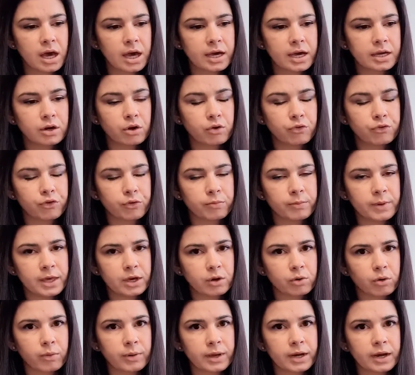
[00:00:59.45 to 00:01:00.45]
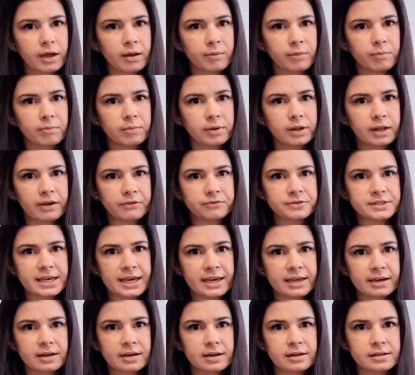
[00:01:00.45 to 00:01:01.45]
I know for me growing up
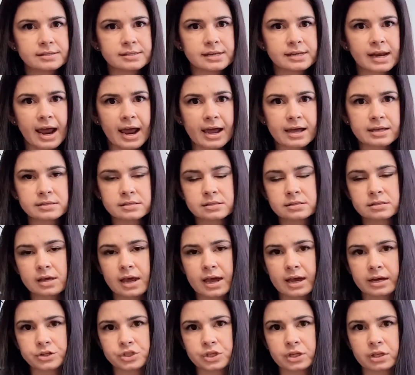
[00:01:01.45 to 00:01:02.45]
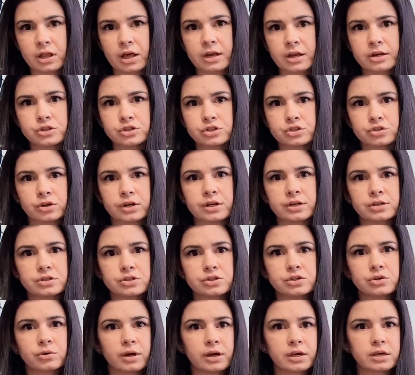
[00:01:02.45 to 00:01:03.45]
left-handed is it has actually a lot of strengths
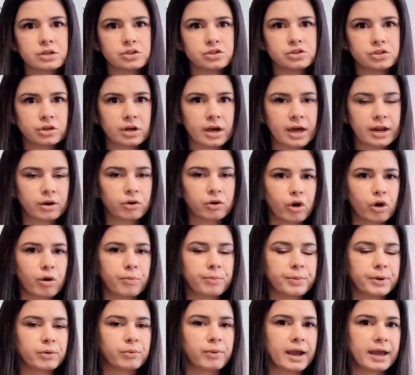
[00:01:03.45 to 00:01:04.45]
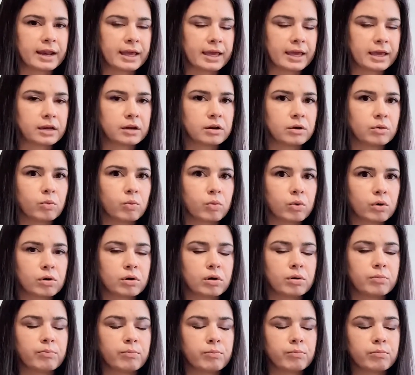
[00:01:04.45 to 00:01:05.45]
to it because you kind up in a right-handed world.